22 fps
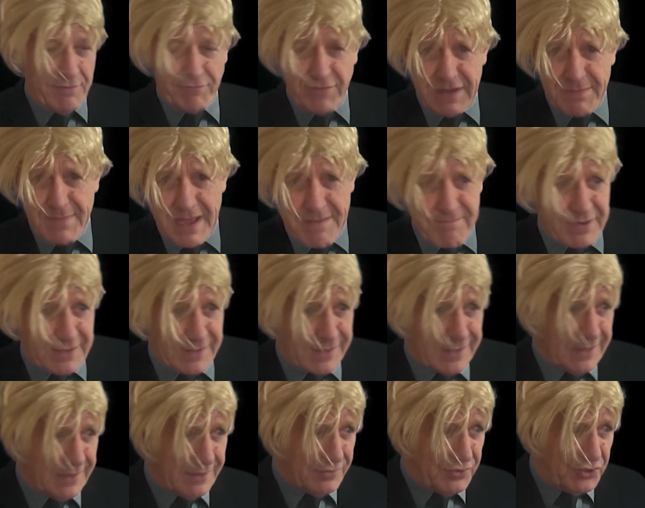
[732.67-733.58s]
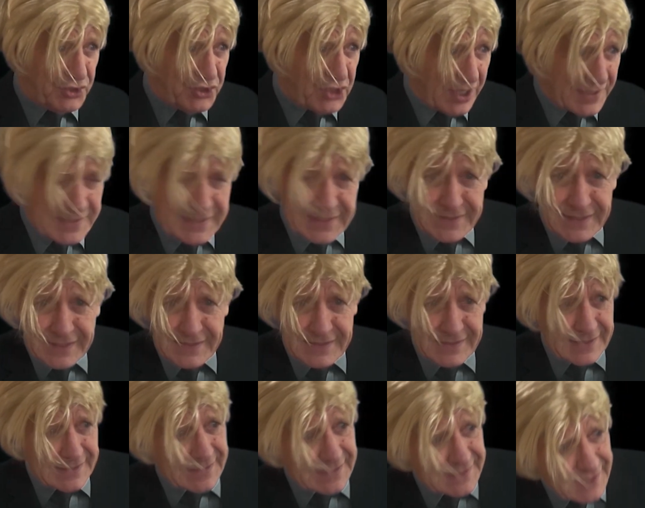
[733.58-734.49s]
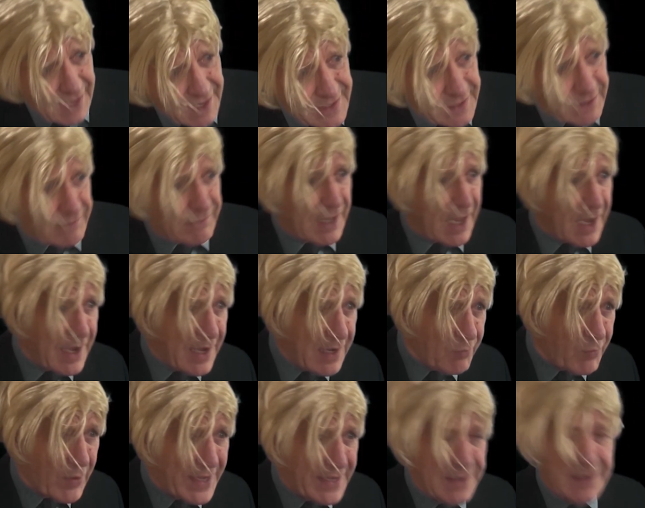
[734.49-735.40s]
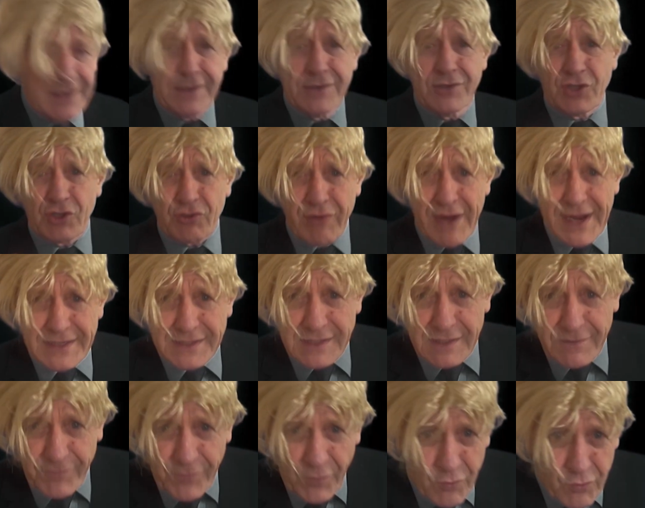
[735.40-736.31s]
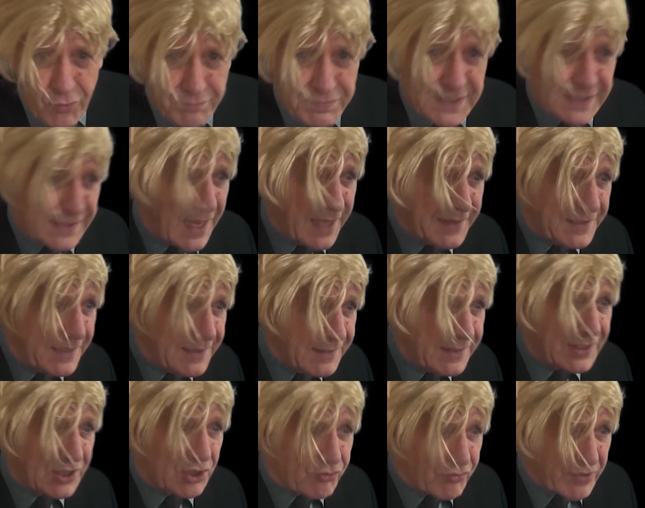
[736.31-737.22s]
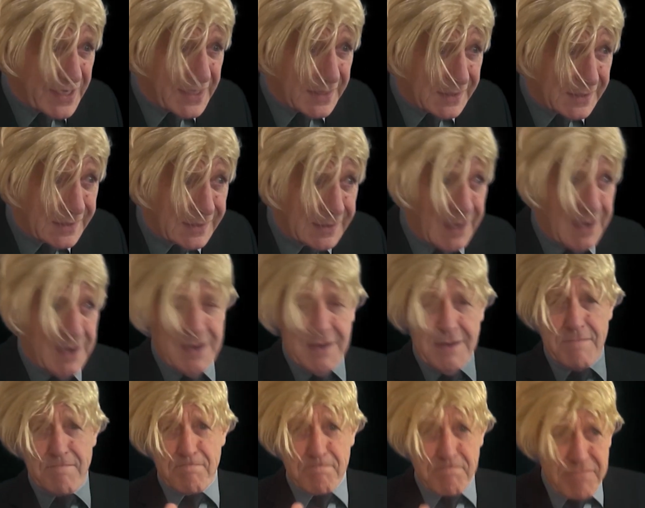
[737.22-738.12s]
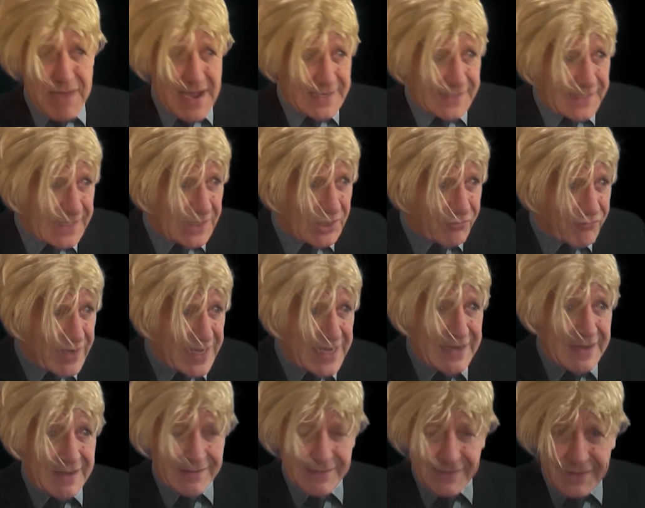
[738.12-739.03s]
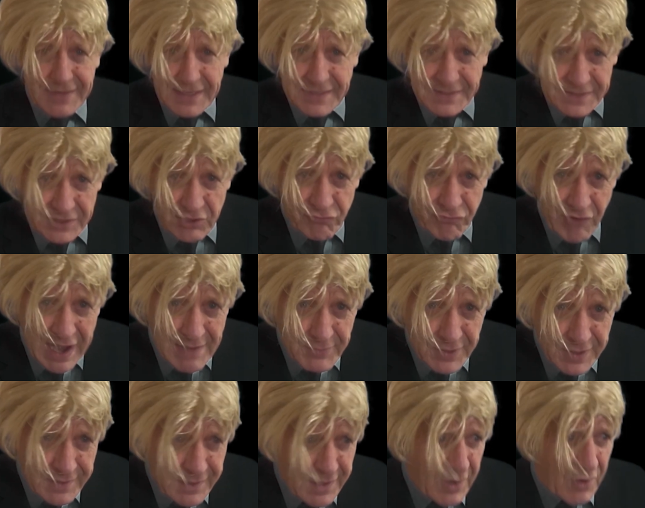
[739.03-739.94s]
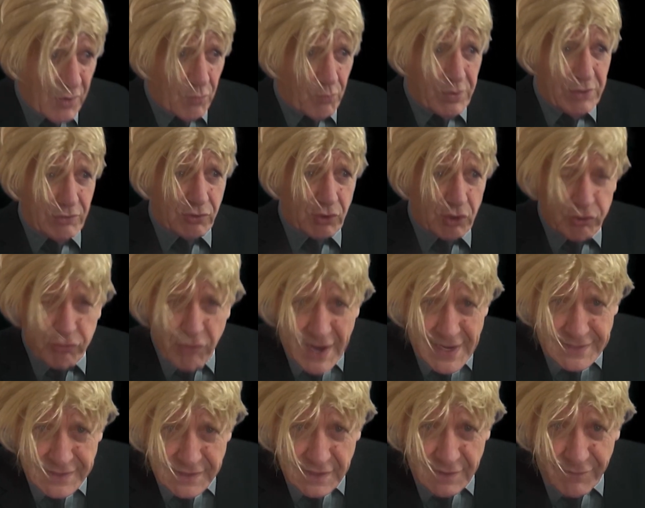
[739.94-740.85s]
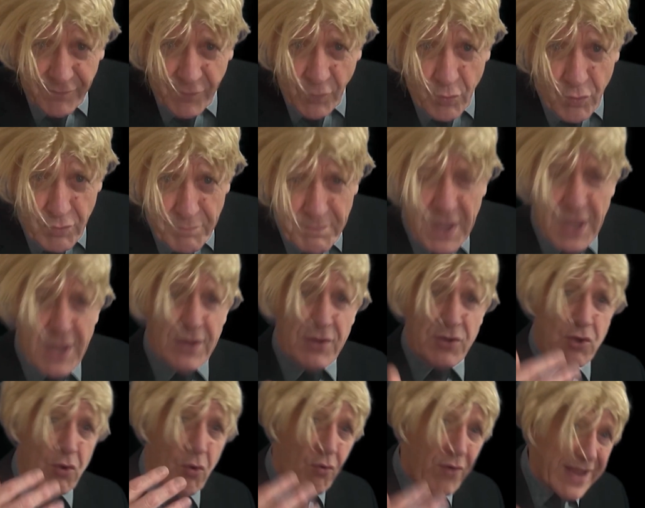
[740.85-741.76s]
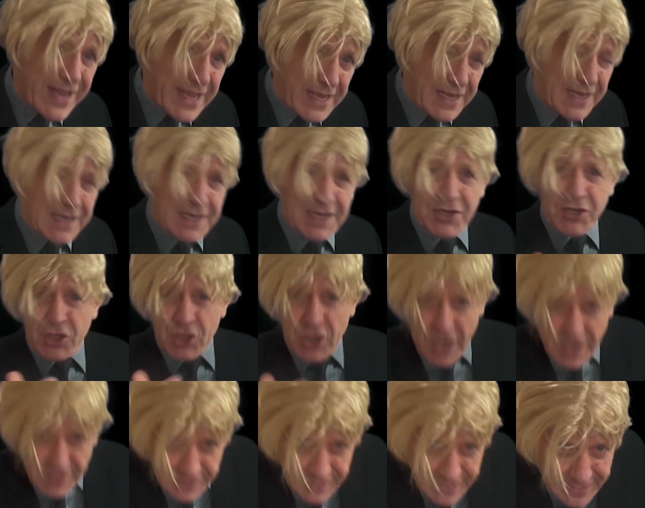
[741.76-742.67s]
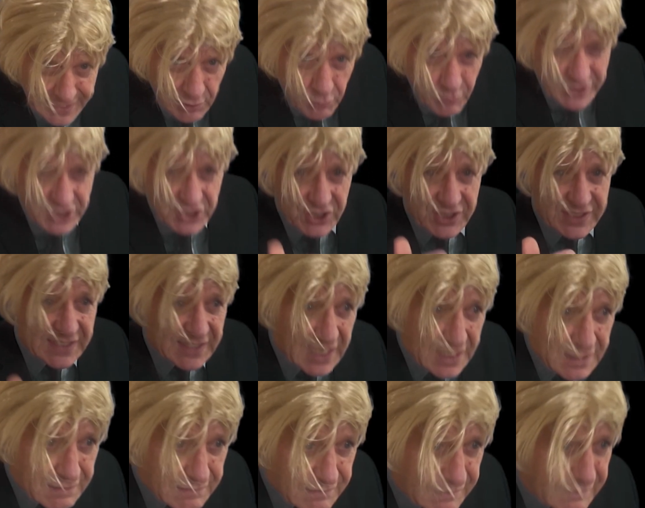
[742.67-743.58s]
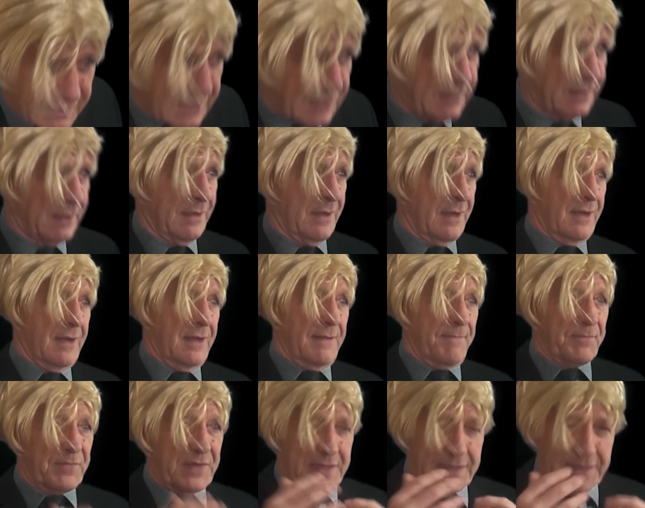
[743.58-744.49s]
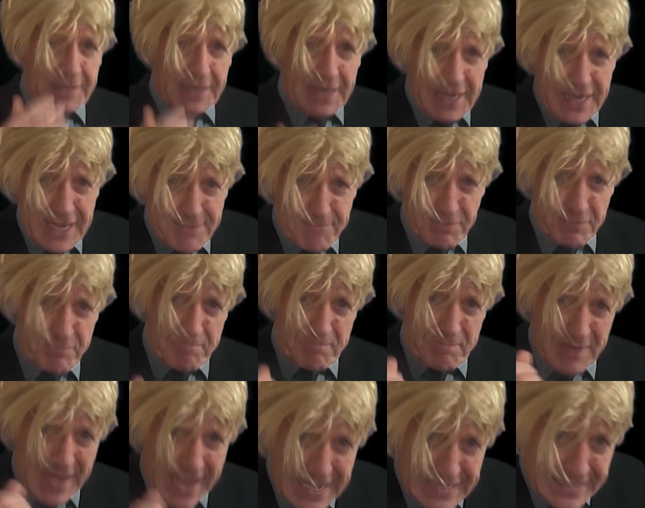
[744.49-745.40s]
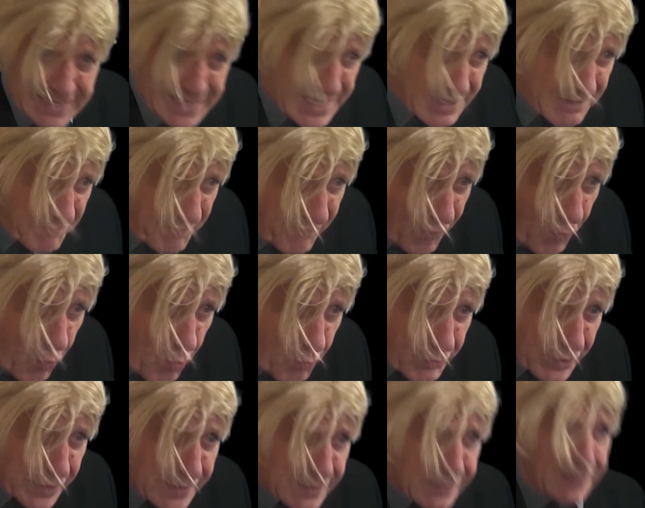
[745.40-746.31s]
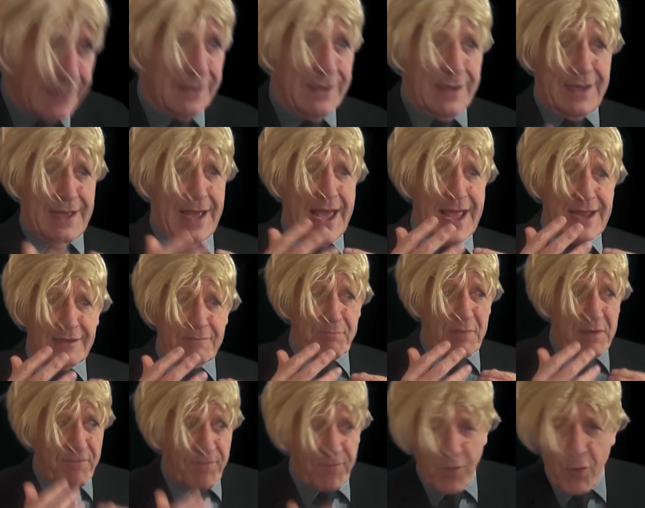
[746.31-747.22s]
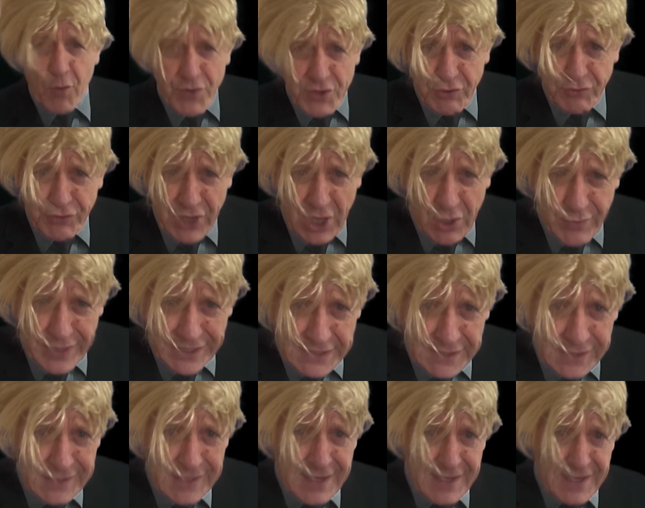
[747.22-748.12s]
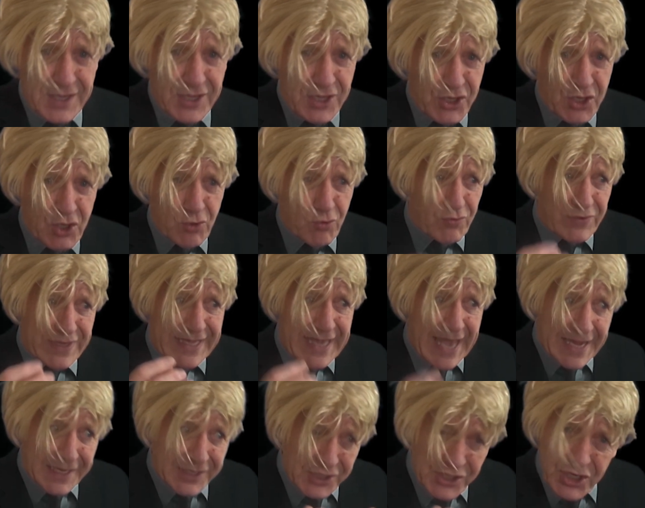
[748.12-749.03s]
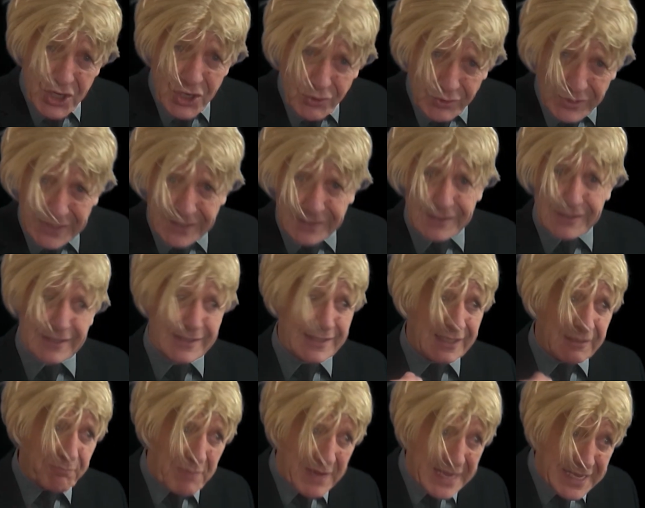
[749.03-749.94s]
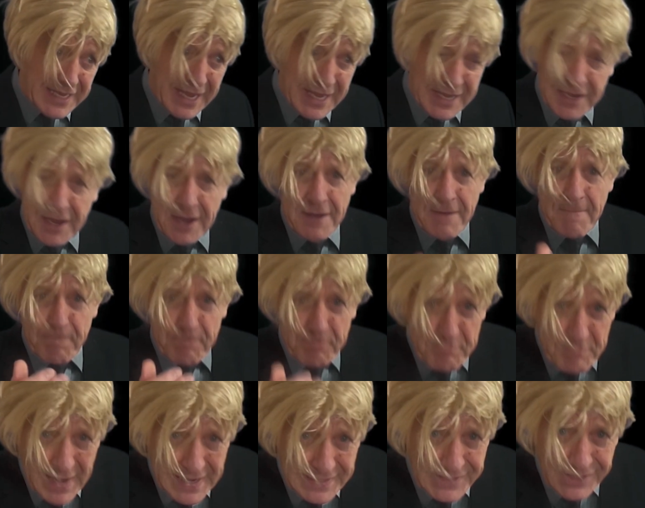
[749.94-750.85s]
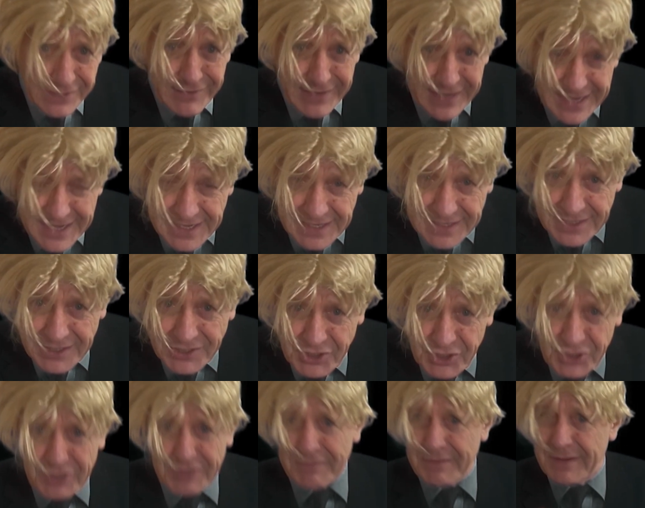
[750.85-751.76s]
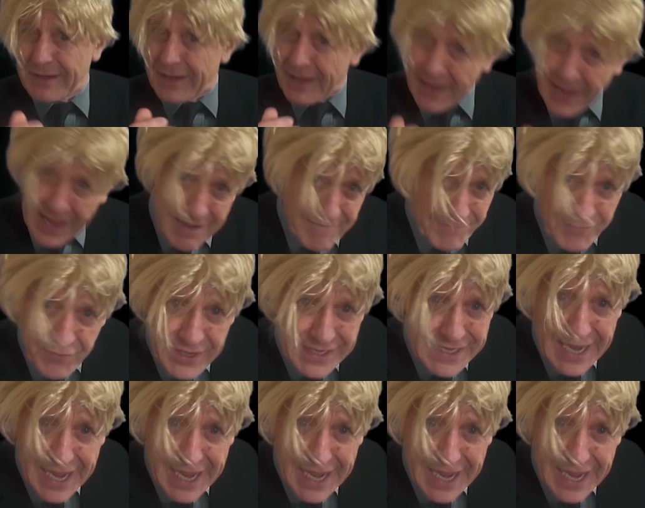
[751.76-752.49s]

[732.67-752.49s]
Remember, just as the cycle highway transformed London streets, mastering this grammar will transform your English language skills. Keep pedaling forward, and before you know it, you'll get used to speaking better English every